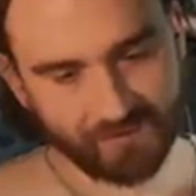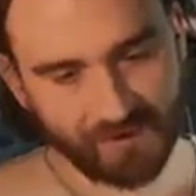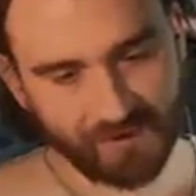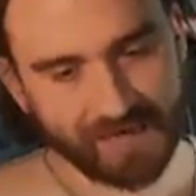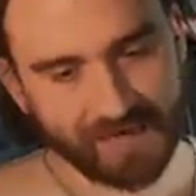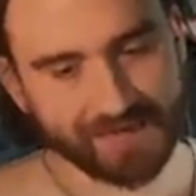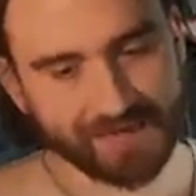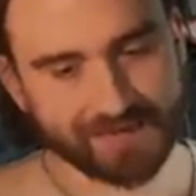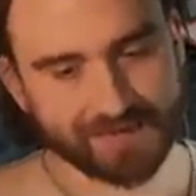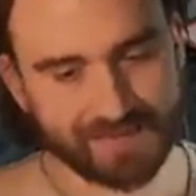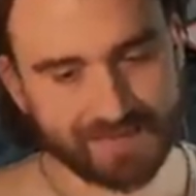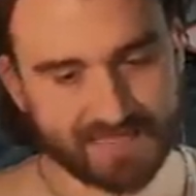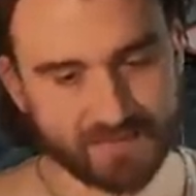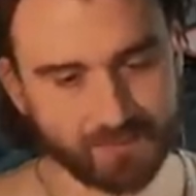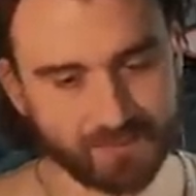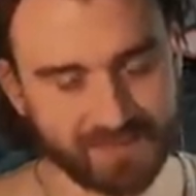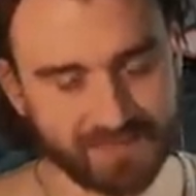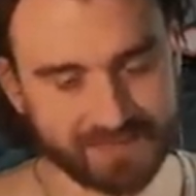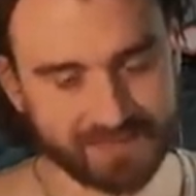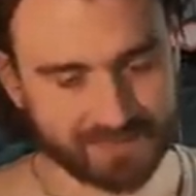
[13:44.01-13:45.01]
find
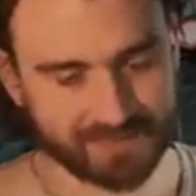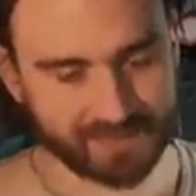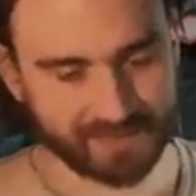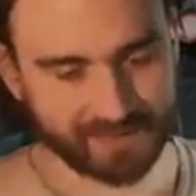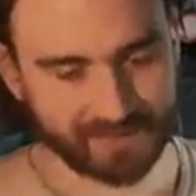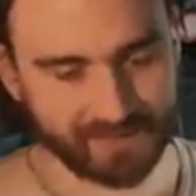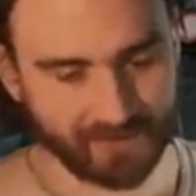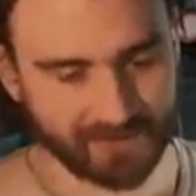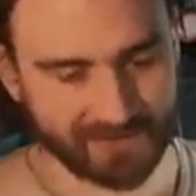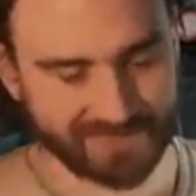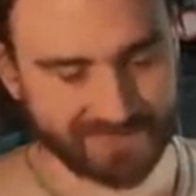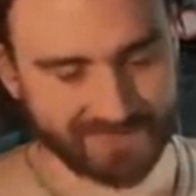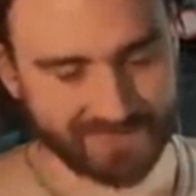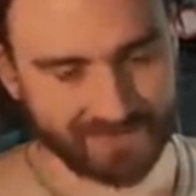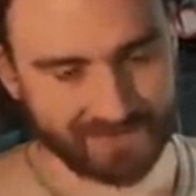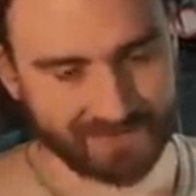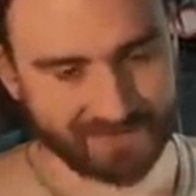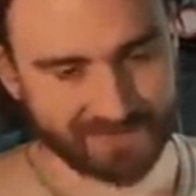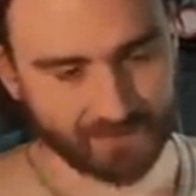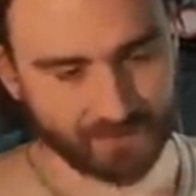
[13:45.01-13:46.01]
these pieces like
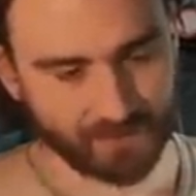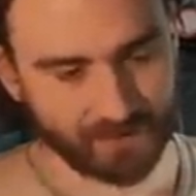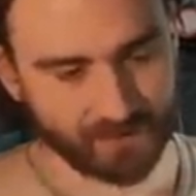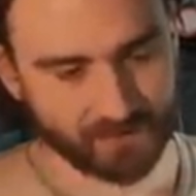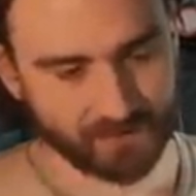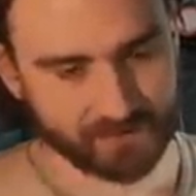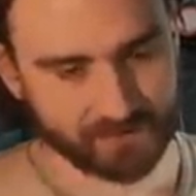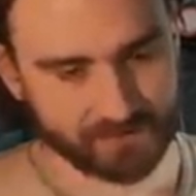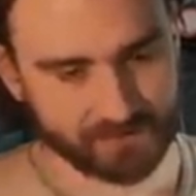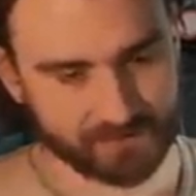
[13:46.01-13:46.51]
guaranteed somehow.